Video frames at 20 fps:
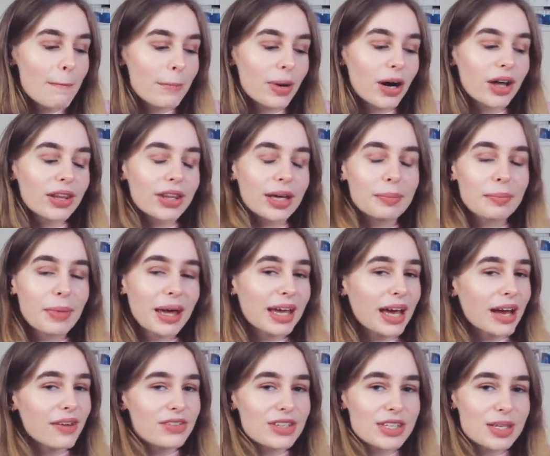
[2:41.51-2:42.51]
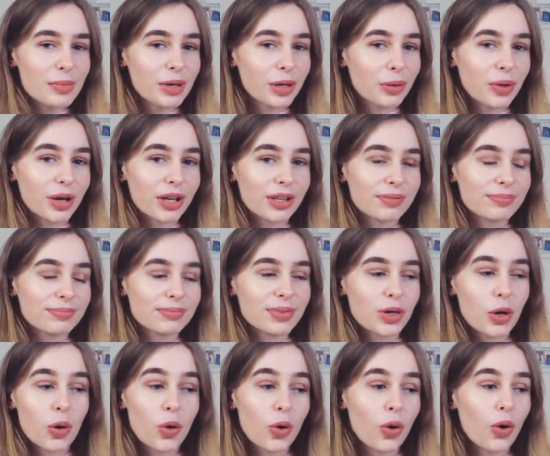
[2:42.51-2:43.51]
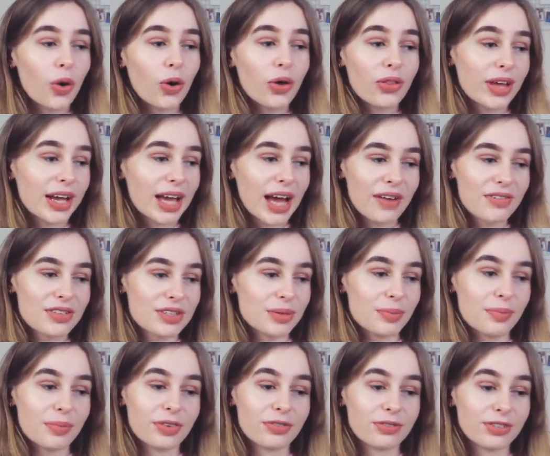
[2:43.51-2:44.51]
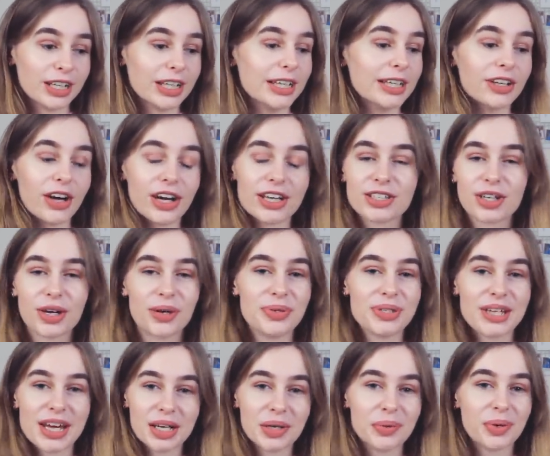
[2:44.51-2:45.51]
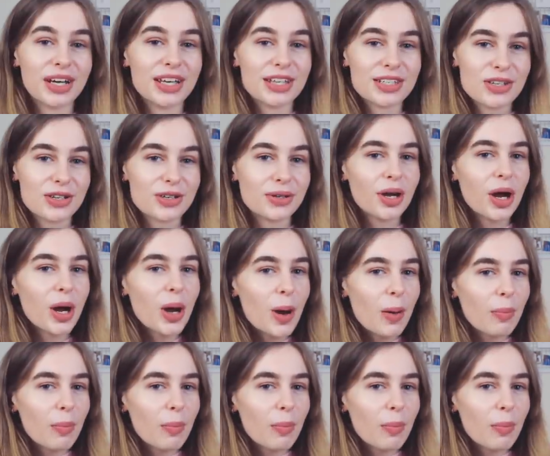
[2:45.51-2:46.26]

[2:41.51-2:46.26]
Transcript: but they may have a similar one, or they have some really nice coats anyway, so